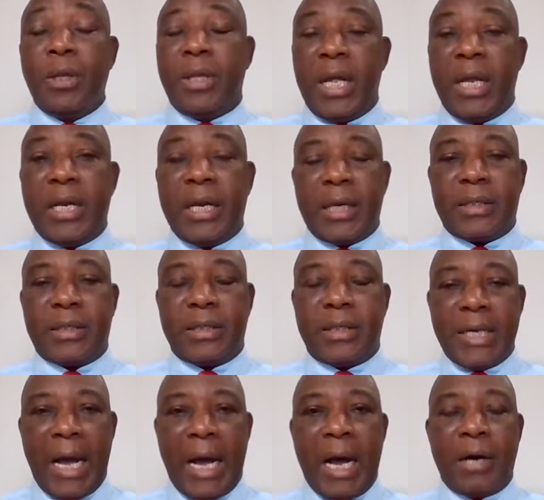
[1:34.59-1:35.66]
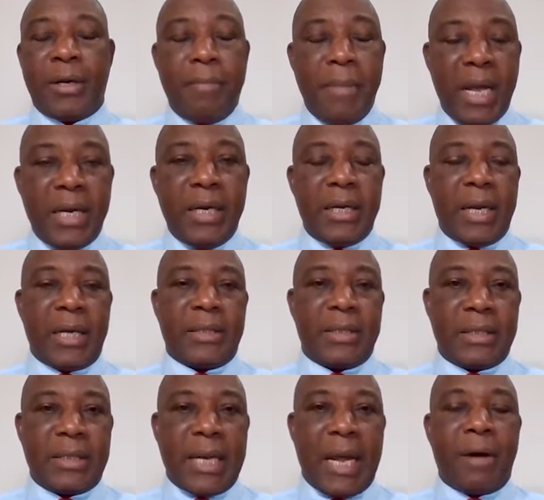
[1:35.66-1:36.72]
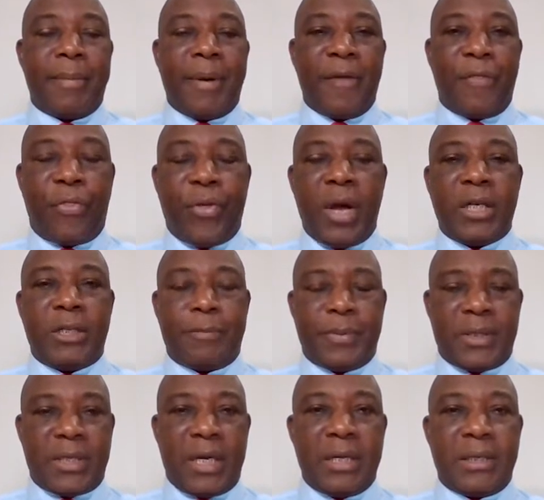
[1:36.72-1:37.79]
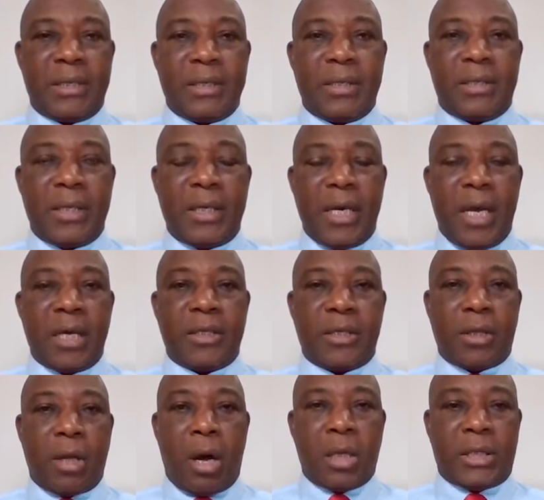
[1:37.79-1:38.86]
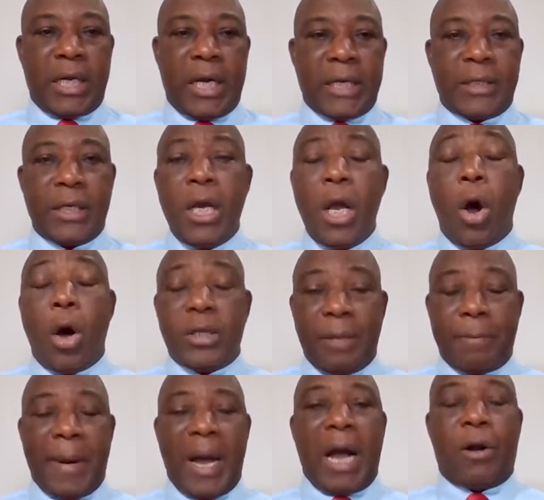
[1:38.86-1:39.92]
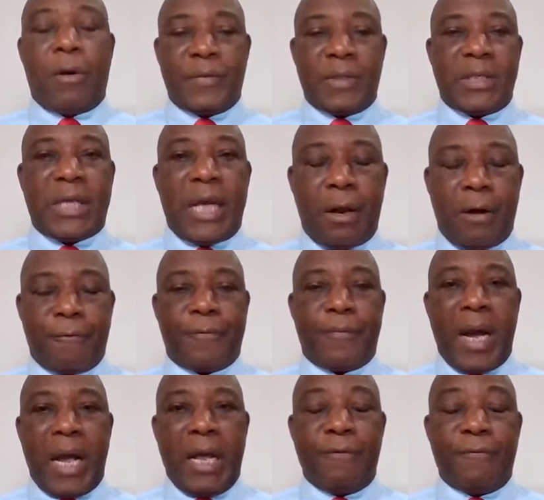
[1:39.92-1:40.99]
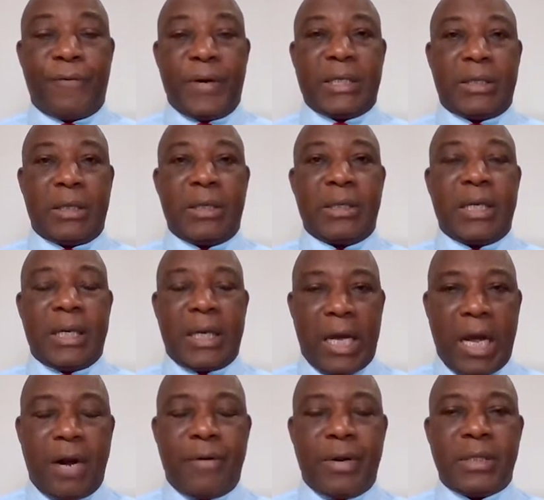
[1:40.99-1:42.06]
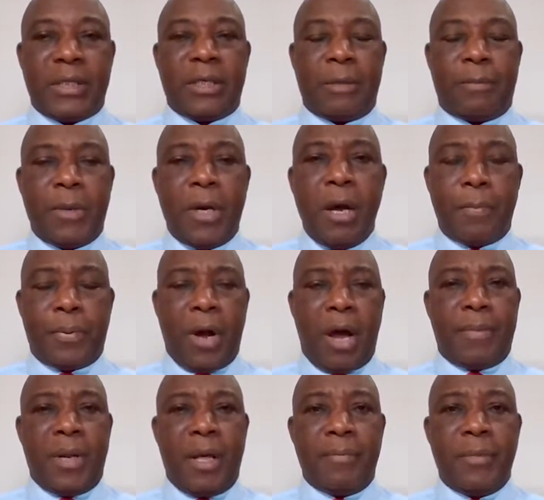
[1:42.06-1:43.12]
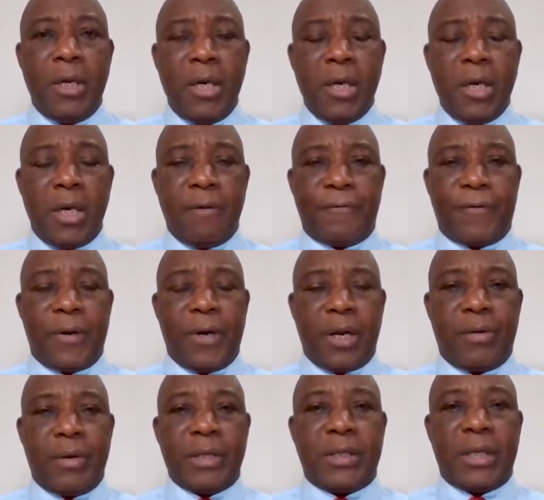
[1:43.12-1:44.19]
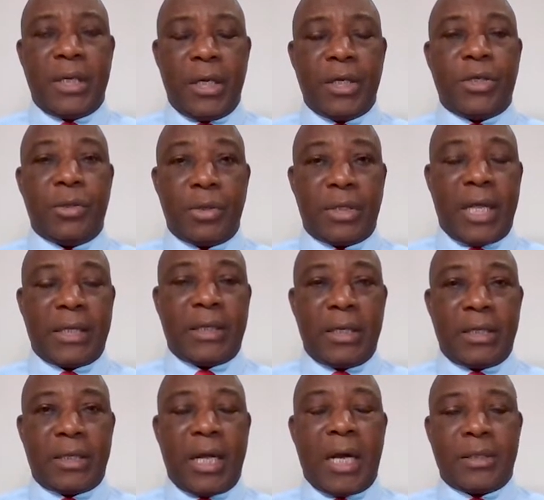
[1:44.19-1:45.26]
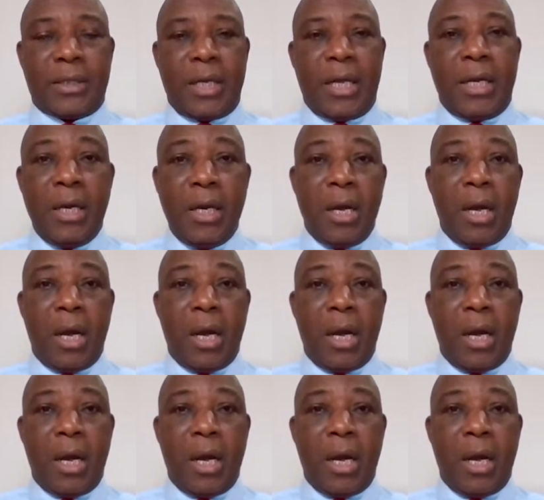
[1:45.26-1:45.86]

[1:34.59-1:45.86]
The index down, the main index is down about 30% since the year started, on the back of sell-off by investors and currency problem in foreign currency issues. That is, that's the